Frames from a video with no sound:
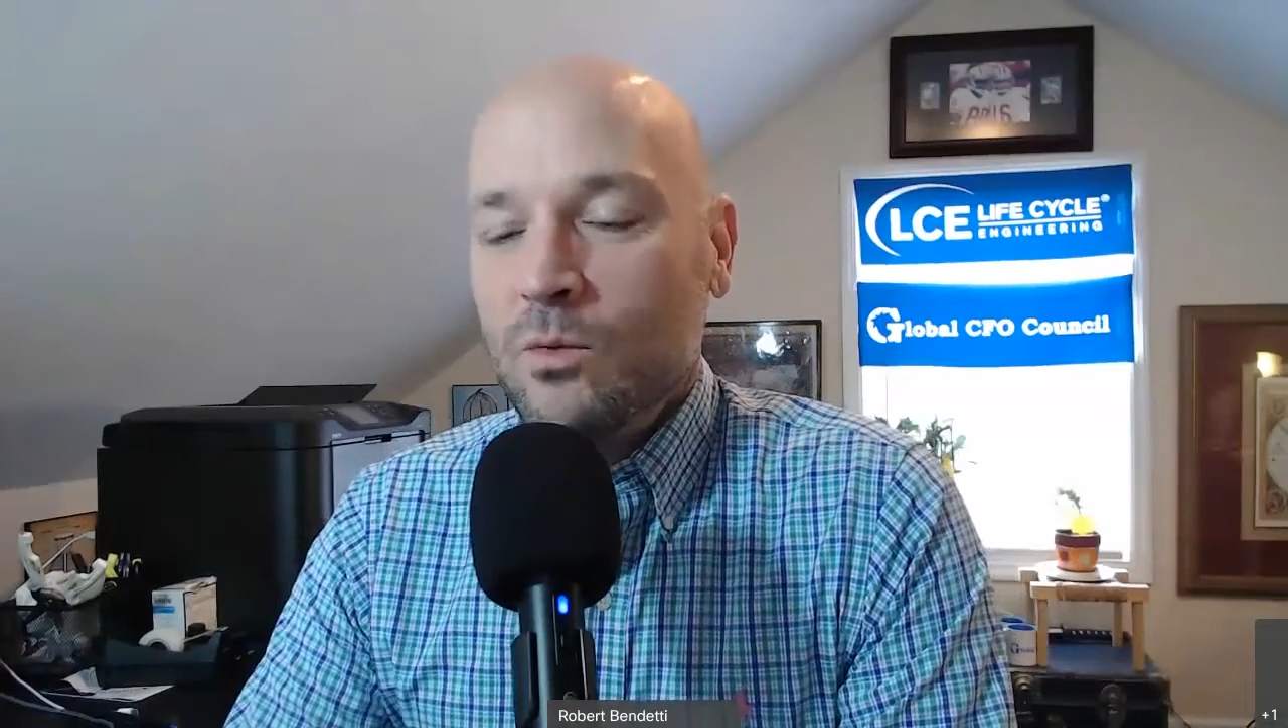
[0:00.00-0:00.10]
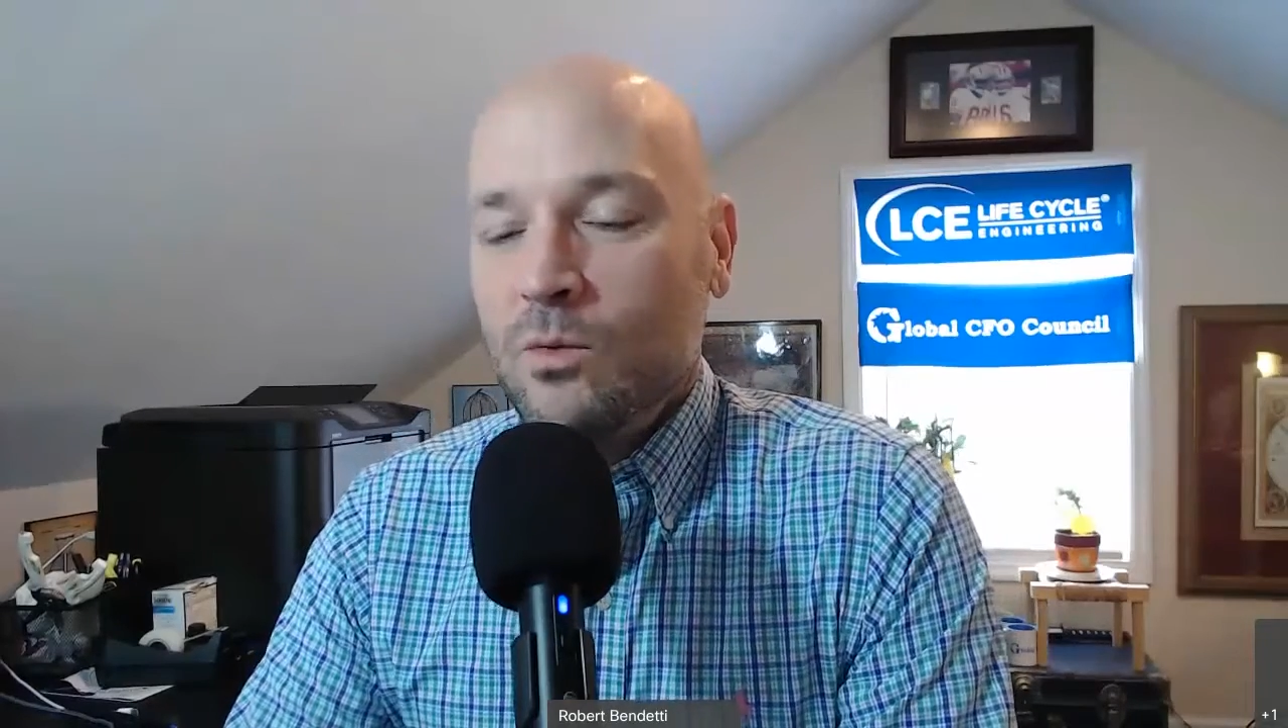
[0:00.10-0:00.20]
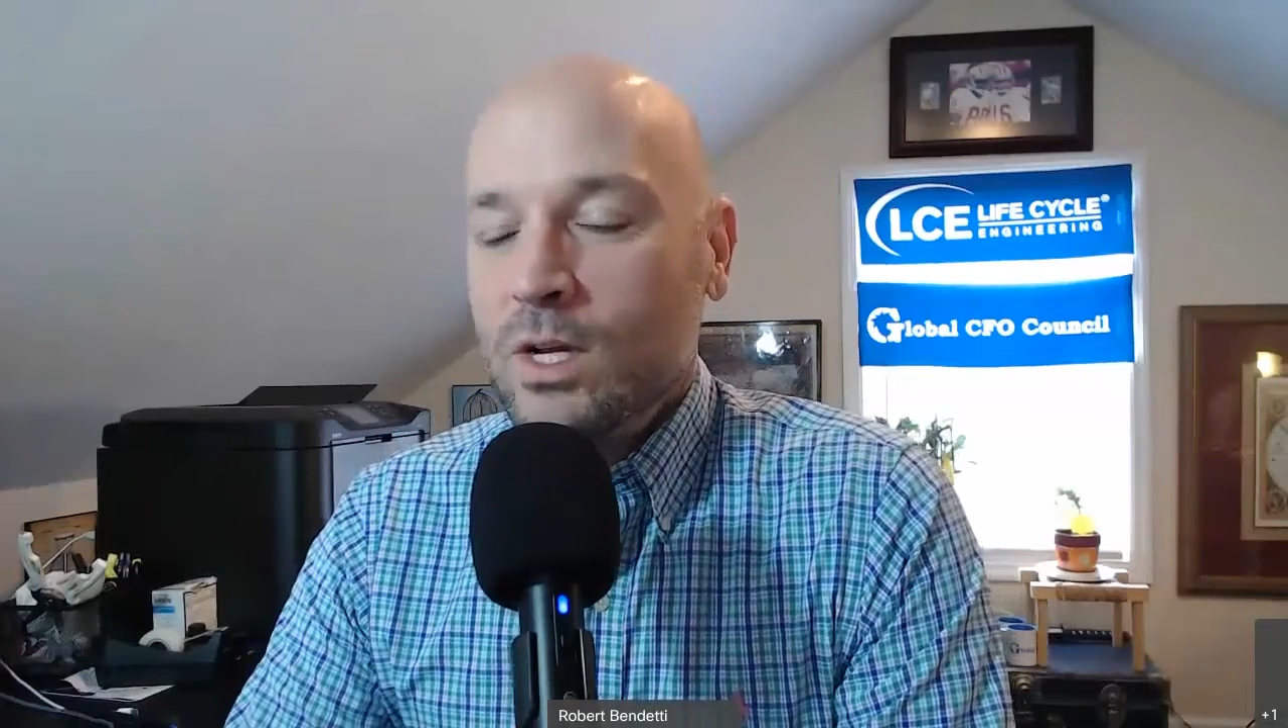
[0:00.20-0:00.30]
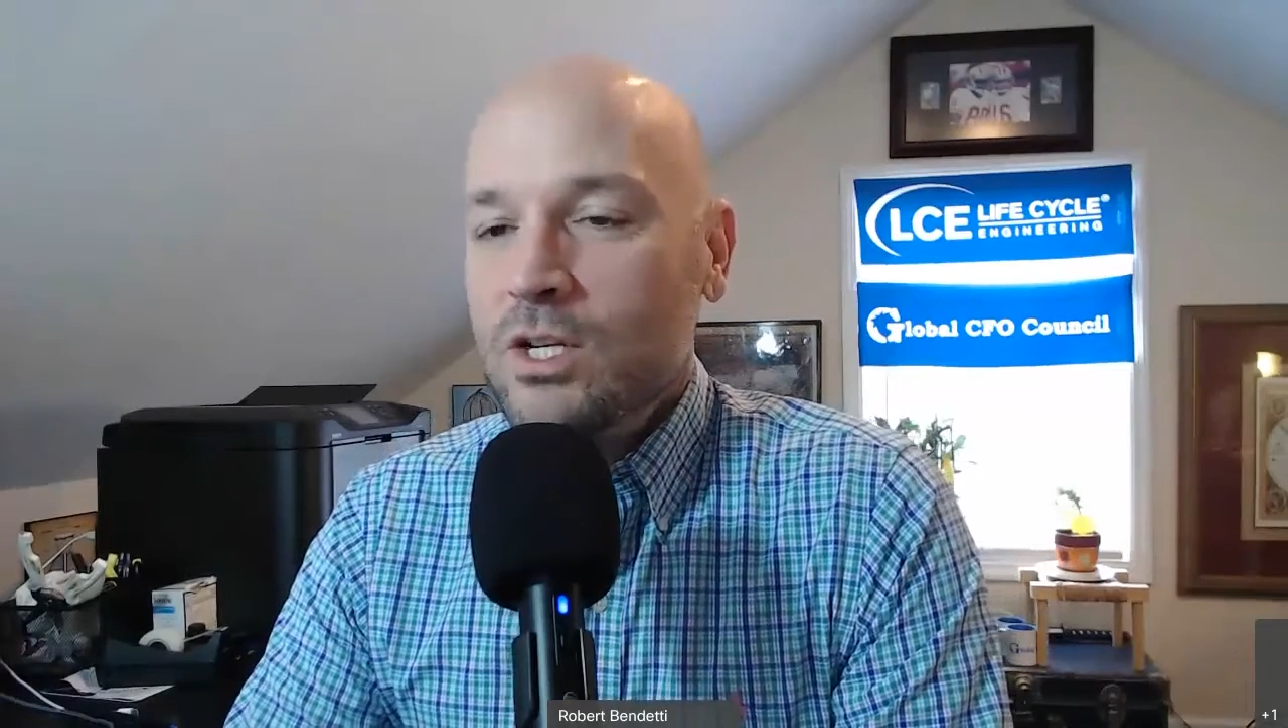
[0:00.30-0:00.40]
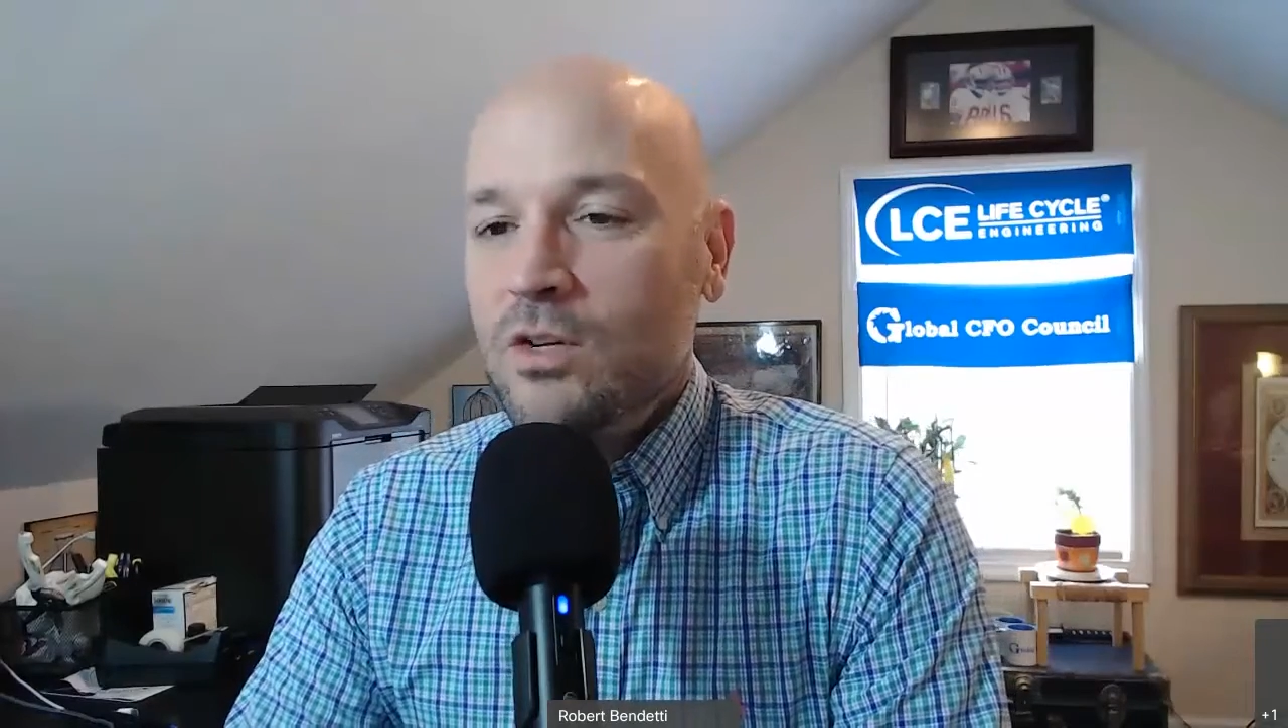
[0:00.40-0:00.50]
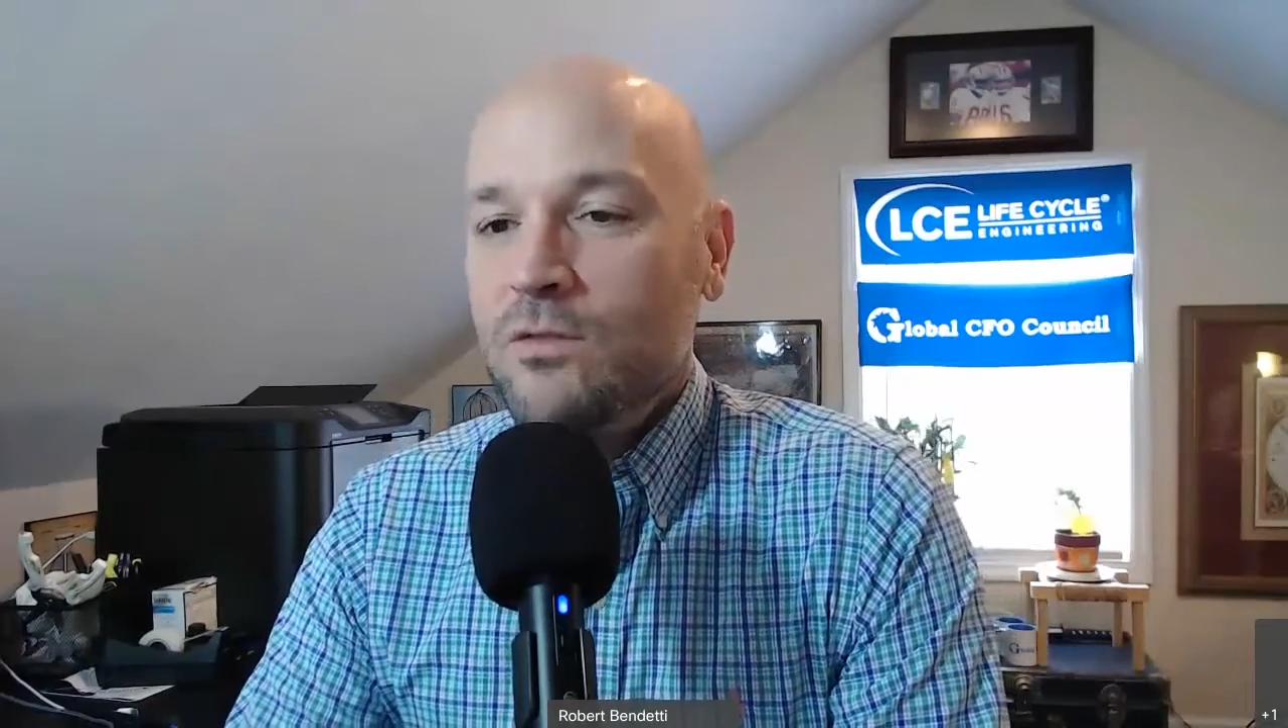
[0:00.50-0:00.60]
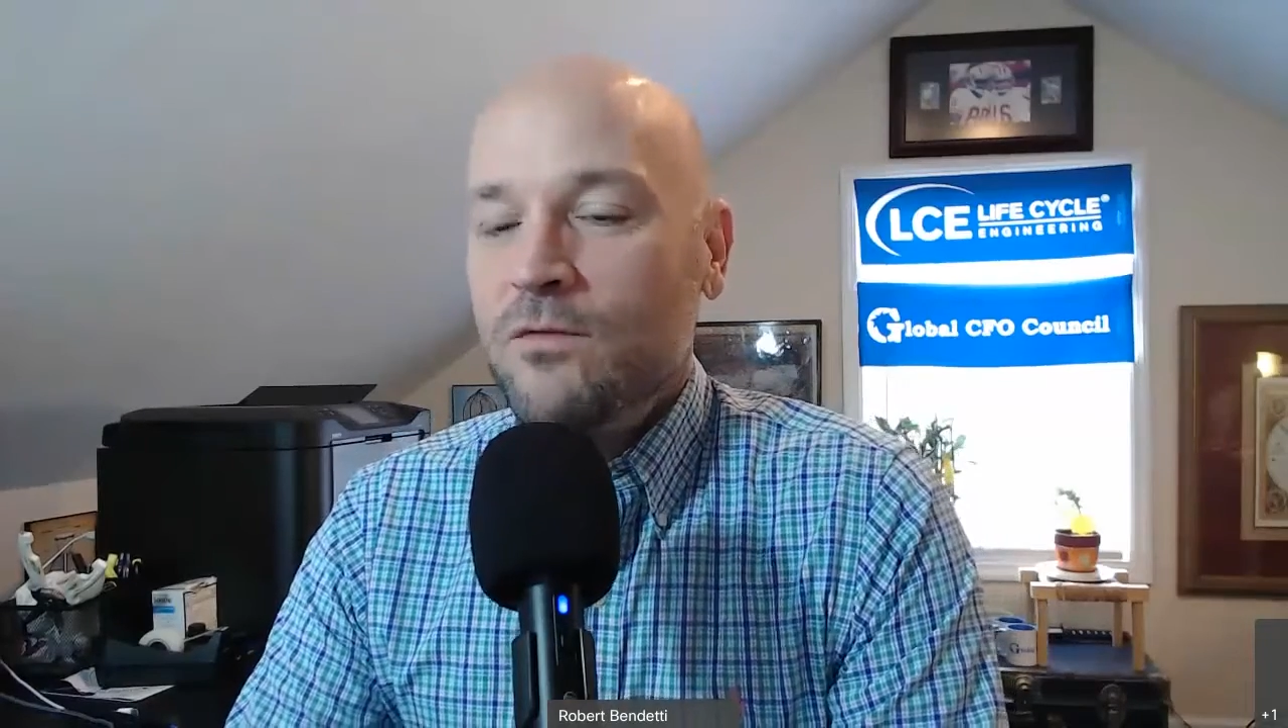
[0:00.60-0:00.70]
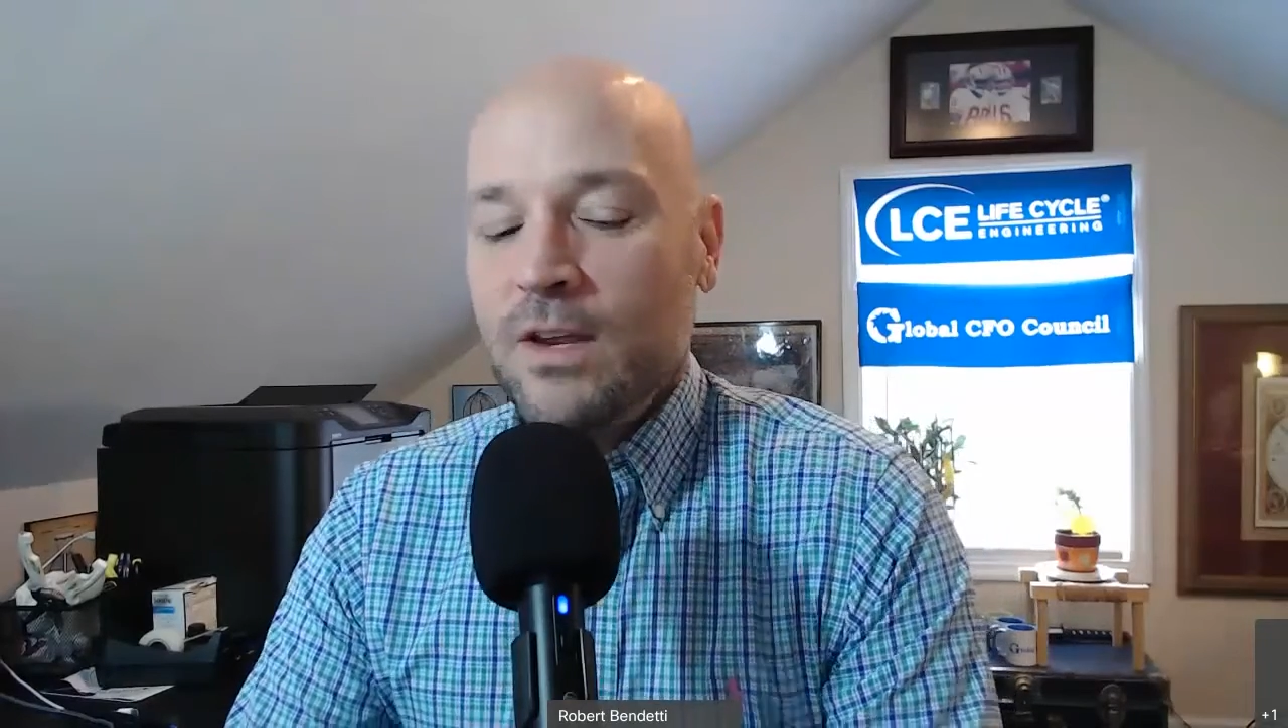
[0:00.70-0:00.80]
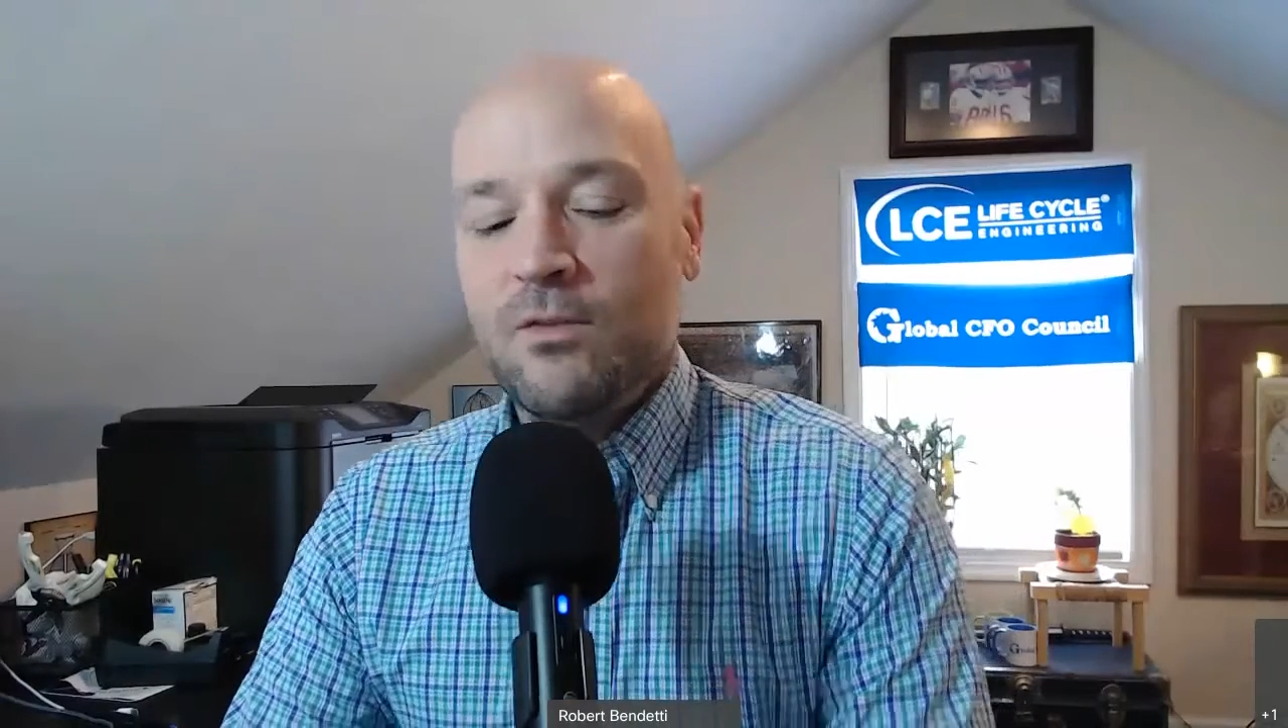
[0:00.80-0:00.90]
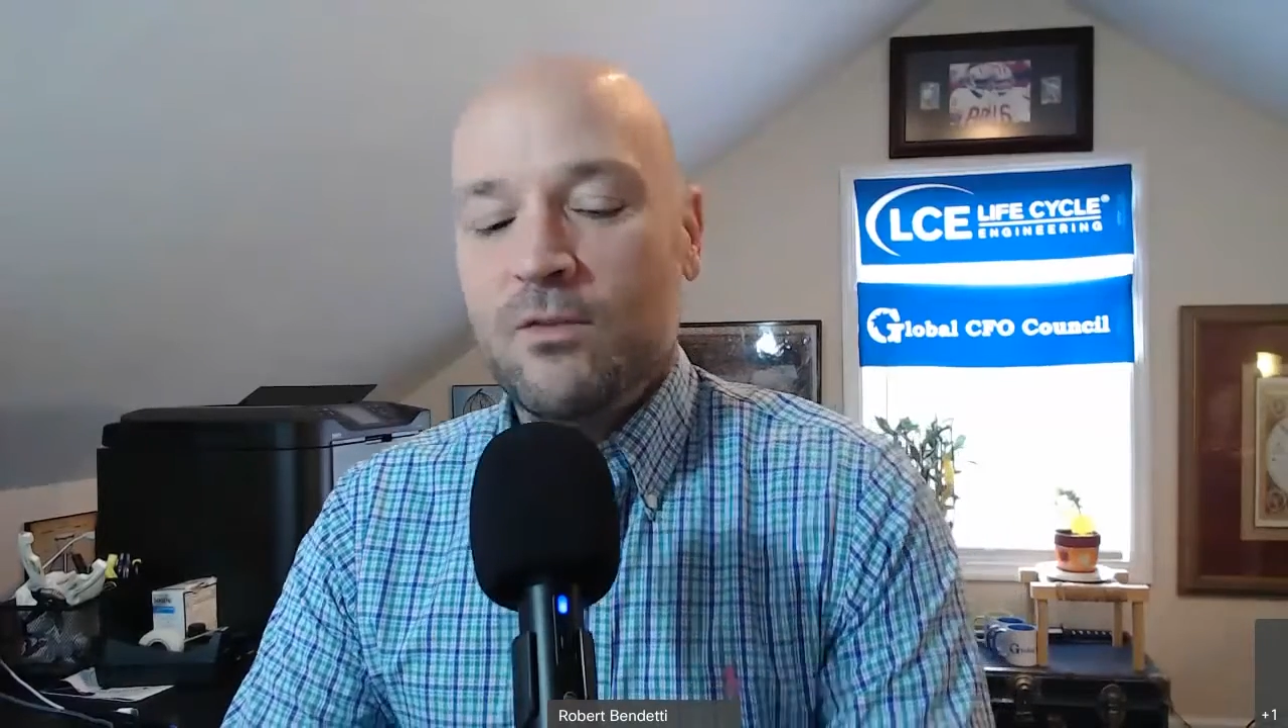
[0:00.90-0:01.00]
What is your
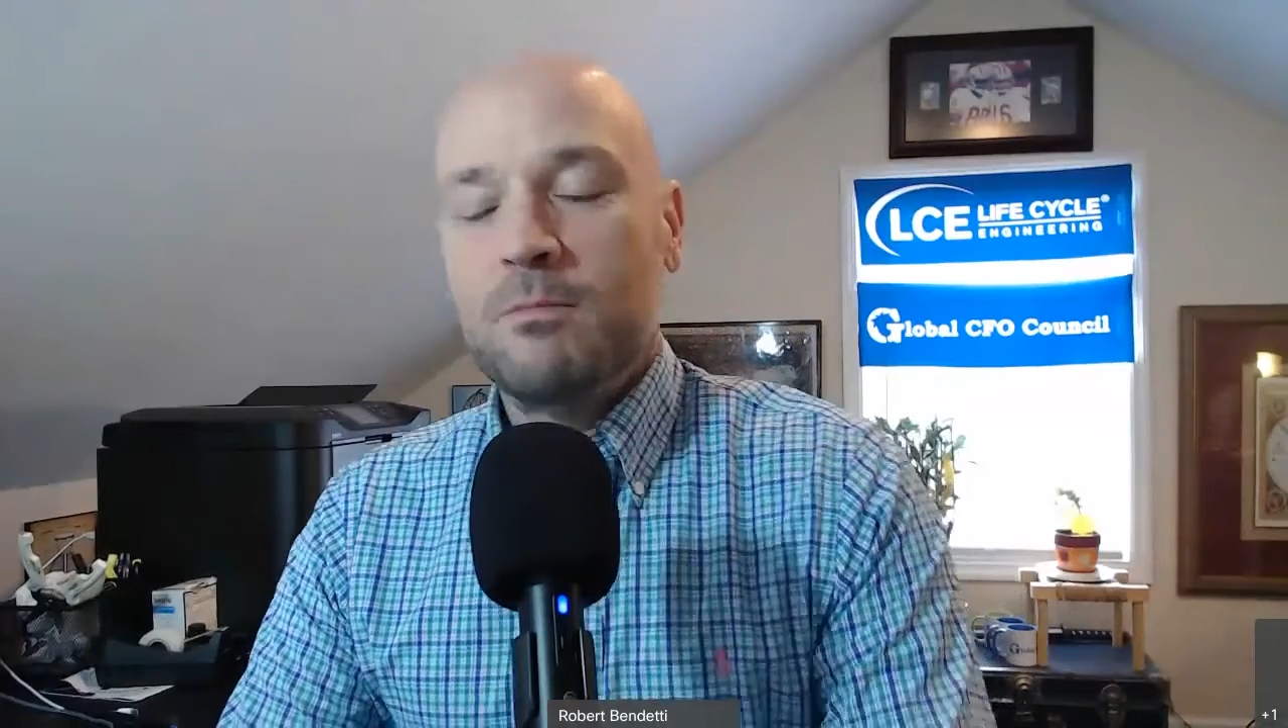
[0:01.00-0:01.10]
favorite